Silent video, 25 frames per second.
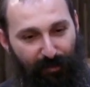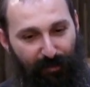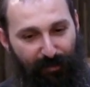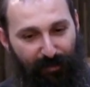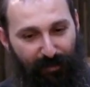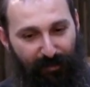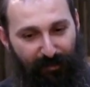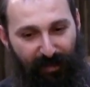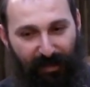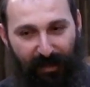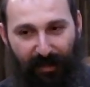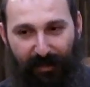
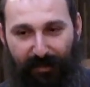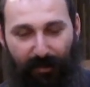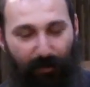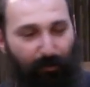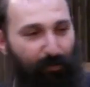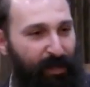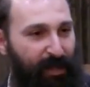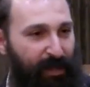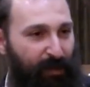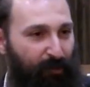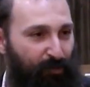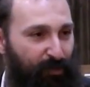The thing is that
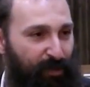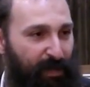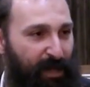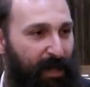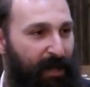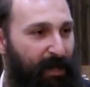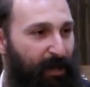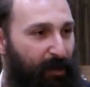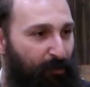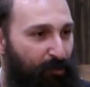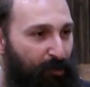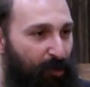we
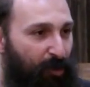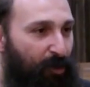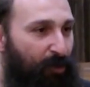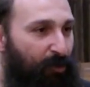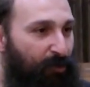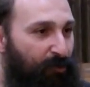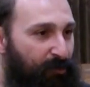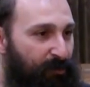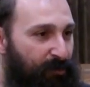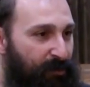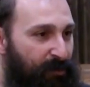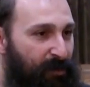create our
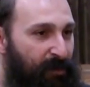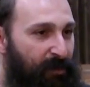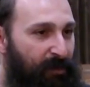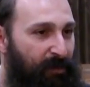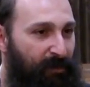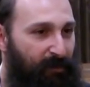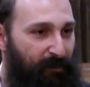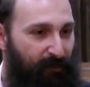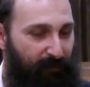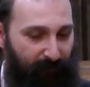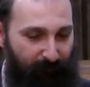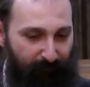own
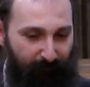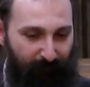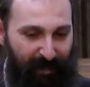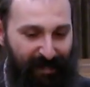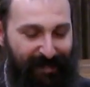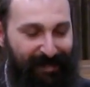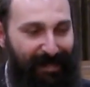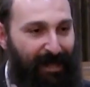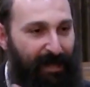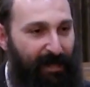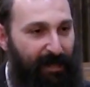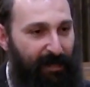
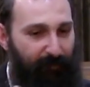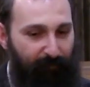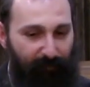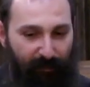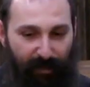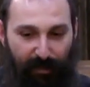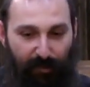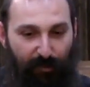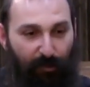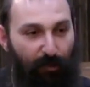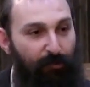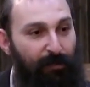masachim,
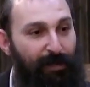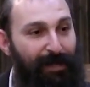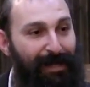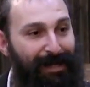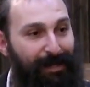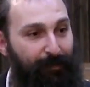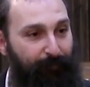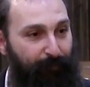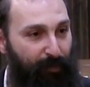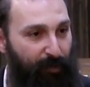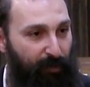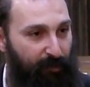these own
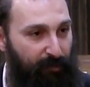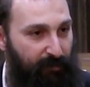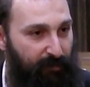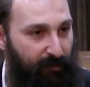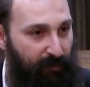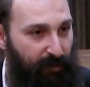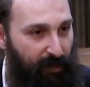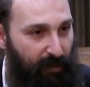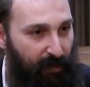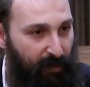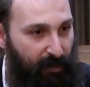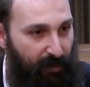
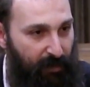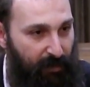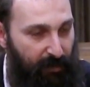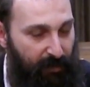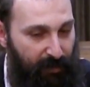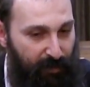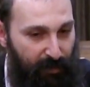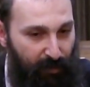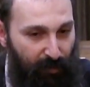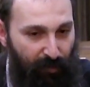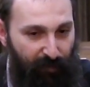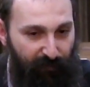klipot.
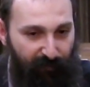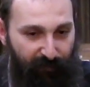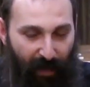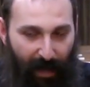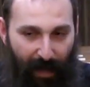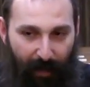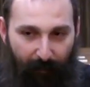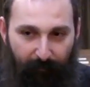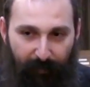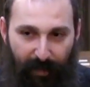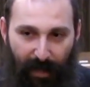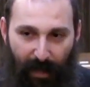So if
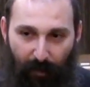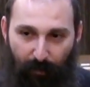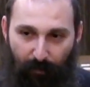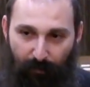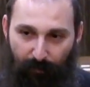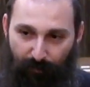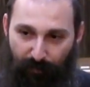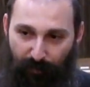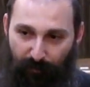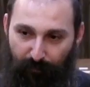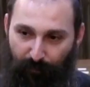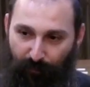I'm now
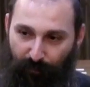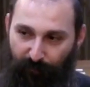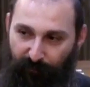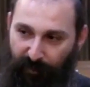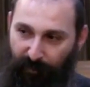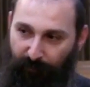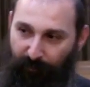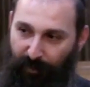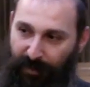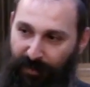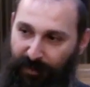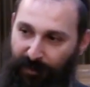
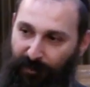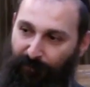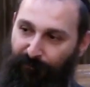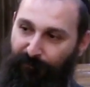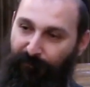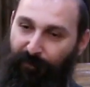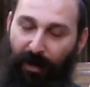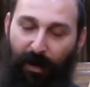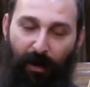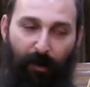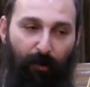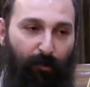removing
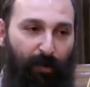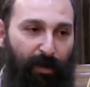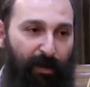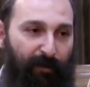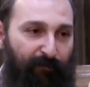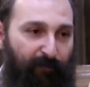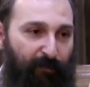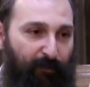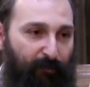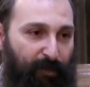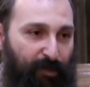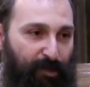myself far away
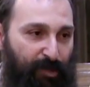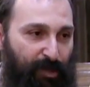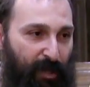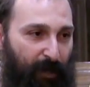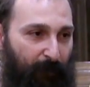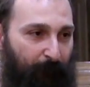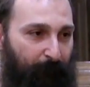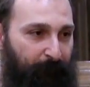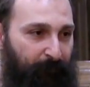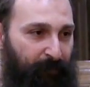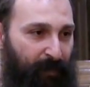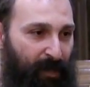from
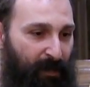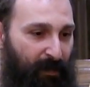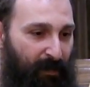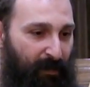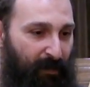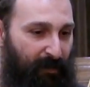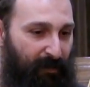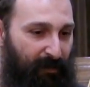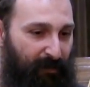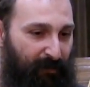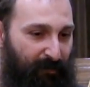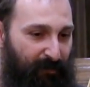Hashem,
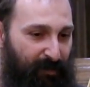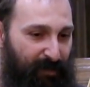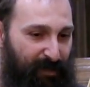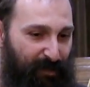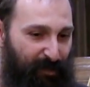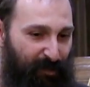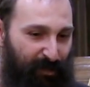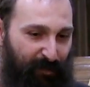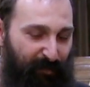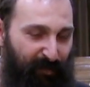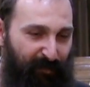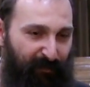that's
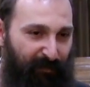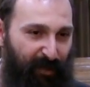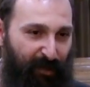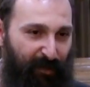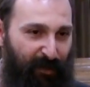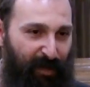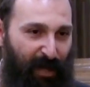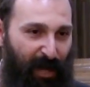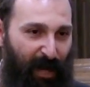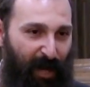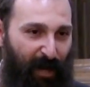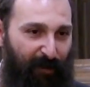going to be
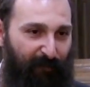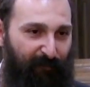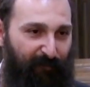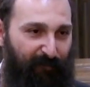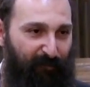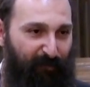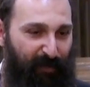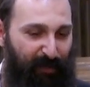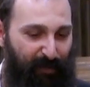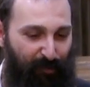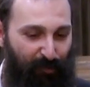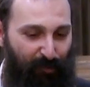very hard
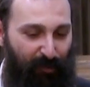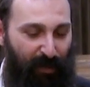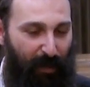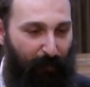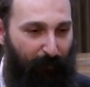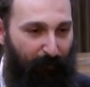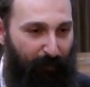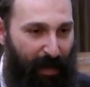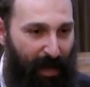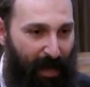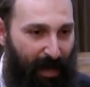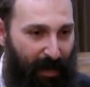for me to
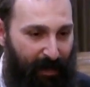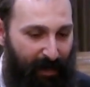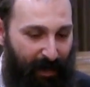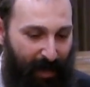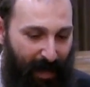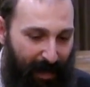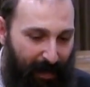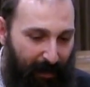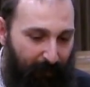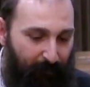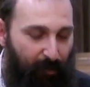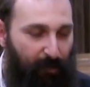come back,
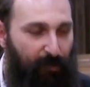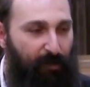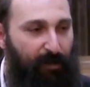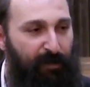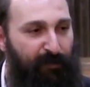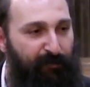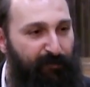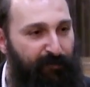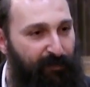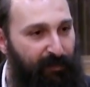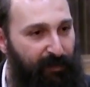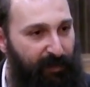and I'm not
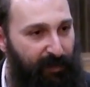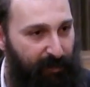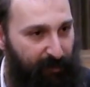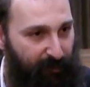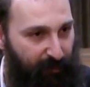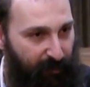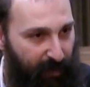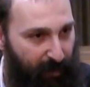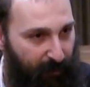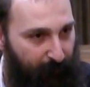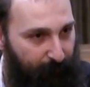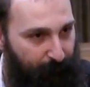going to feel
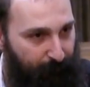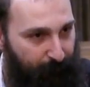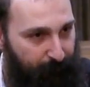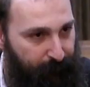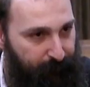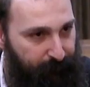anything.